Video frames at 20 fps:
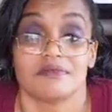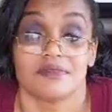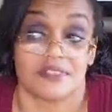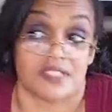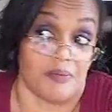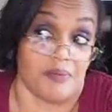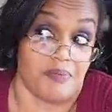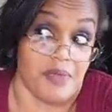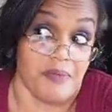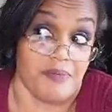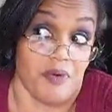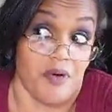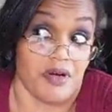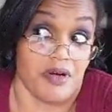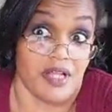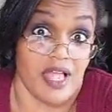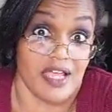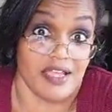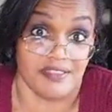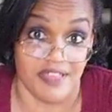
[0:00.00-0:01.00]
Some people are
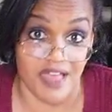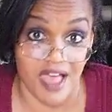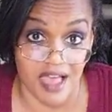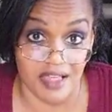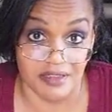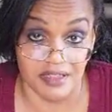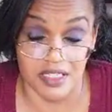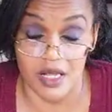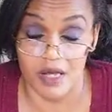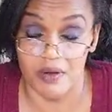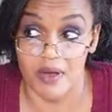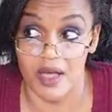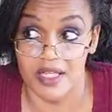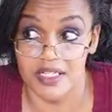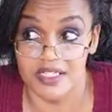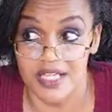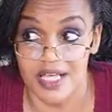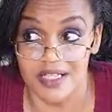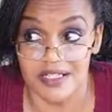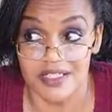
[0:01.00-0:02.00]
like that.
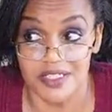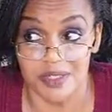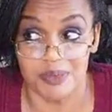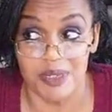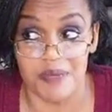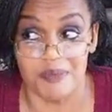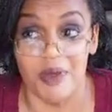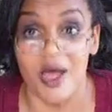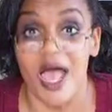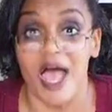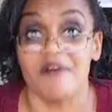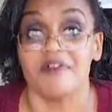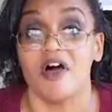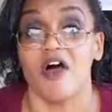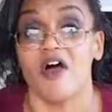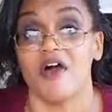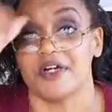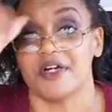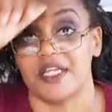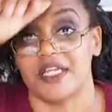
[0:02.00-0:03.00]
Intelligent people have a
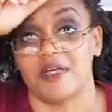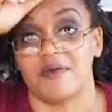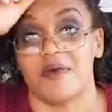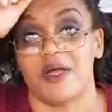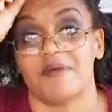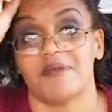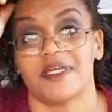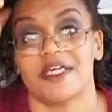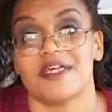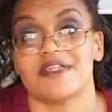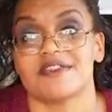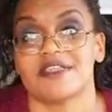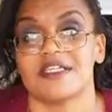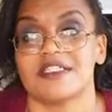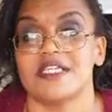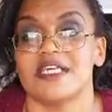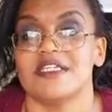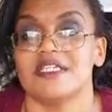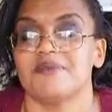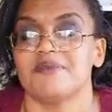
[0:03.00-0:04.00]
heart anyway, because they
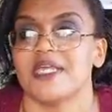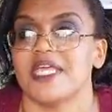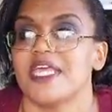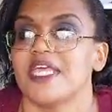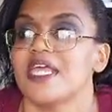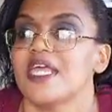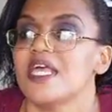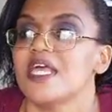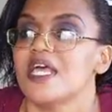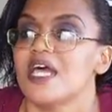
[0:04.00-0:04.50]
tend to be